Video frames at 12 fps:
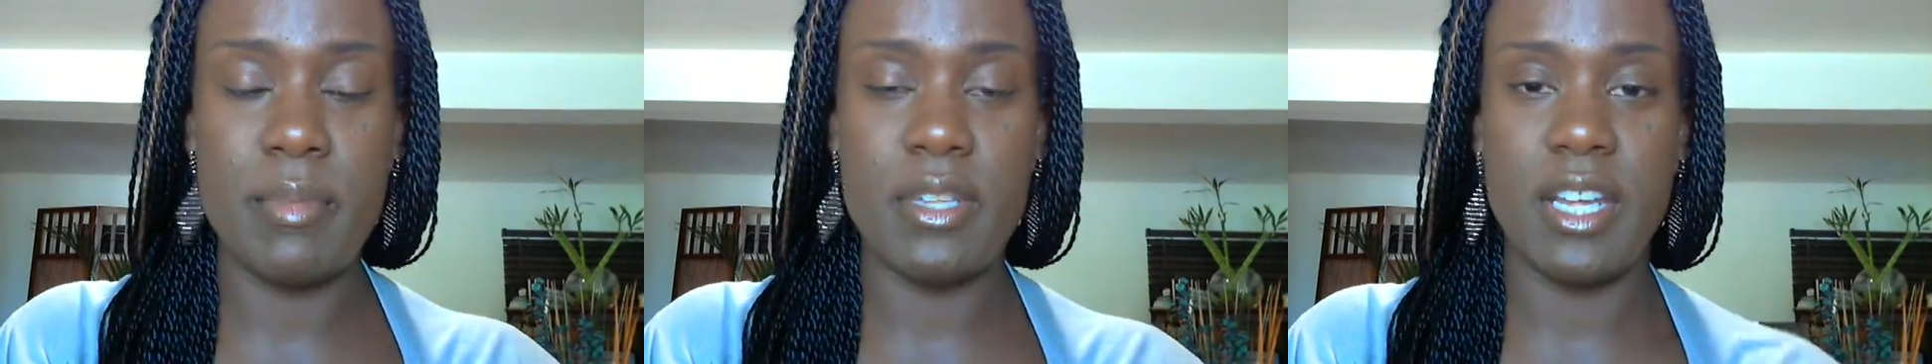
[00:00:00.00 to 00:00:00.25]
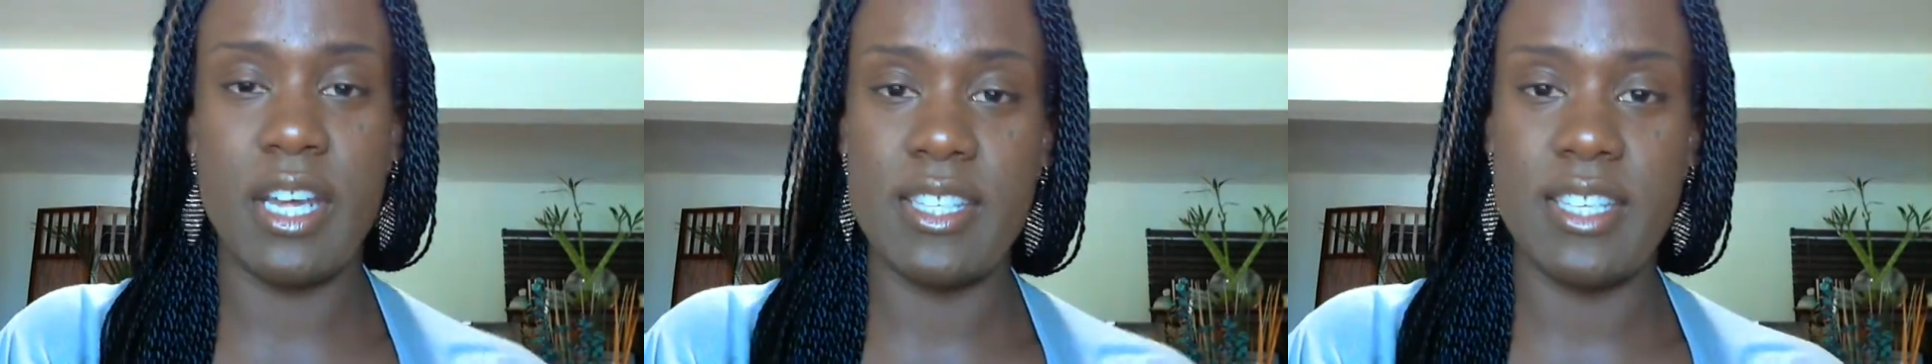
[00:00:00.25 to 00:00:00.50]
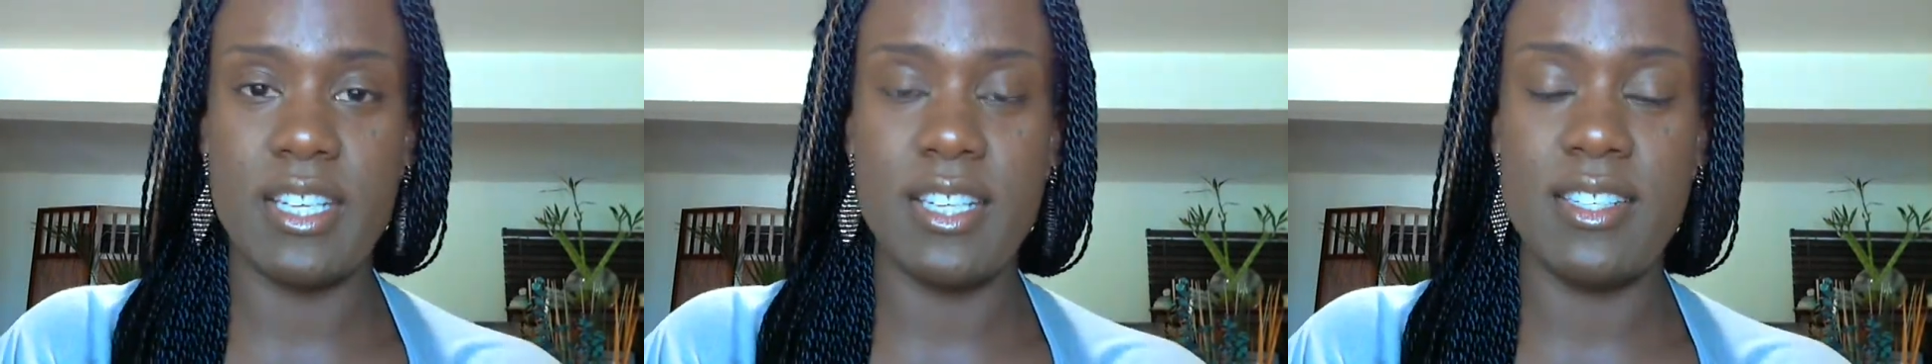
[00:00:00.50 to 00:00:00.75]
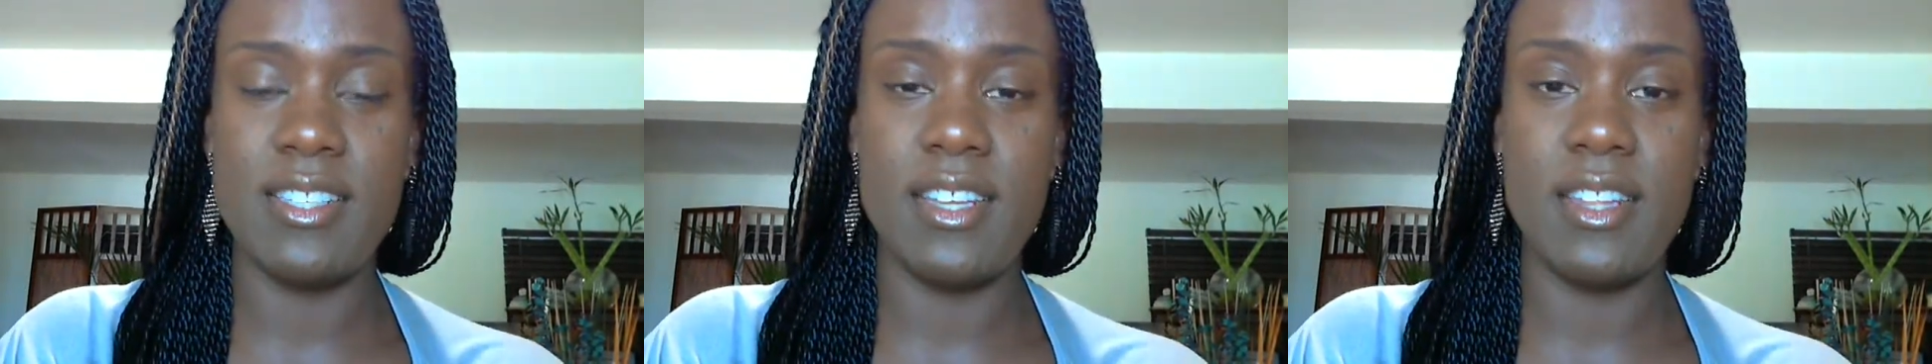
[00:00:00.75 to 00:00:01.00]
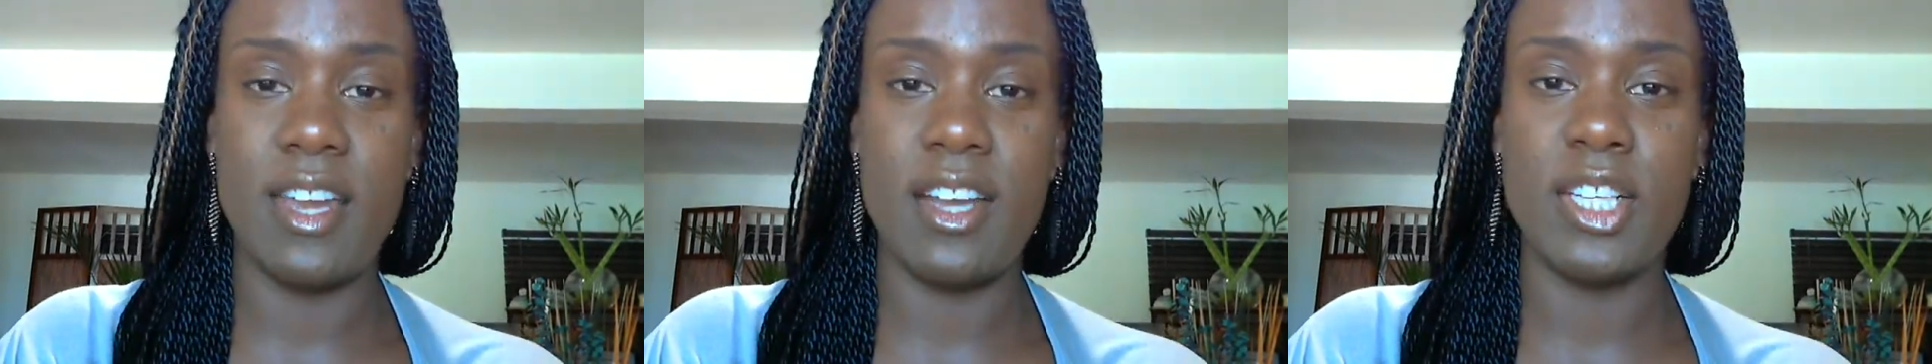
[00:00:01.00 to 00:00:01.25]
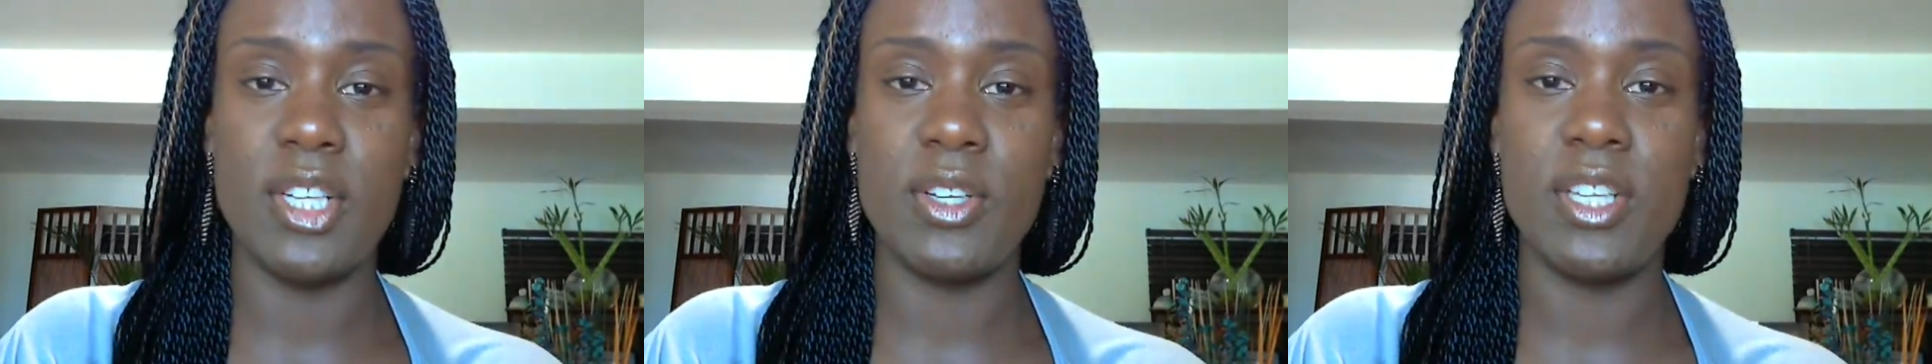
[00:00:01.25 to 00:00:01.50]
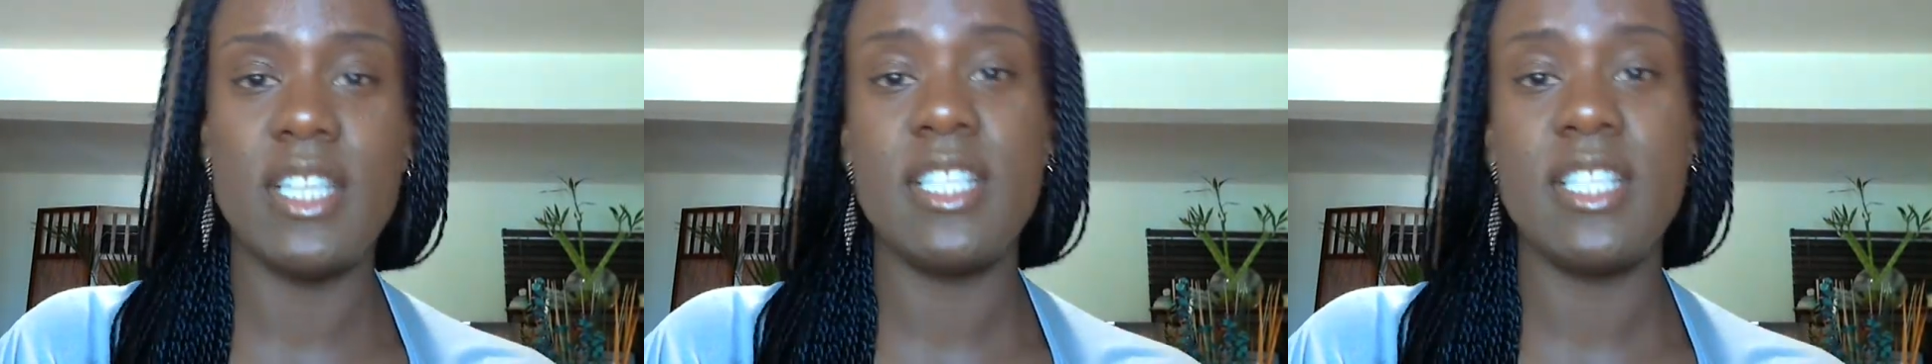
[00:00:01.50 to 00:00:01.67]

in case I didn't say that clearly.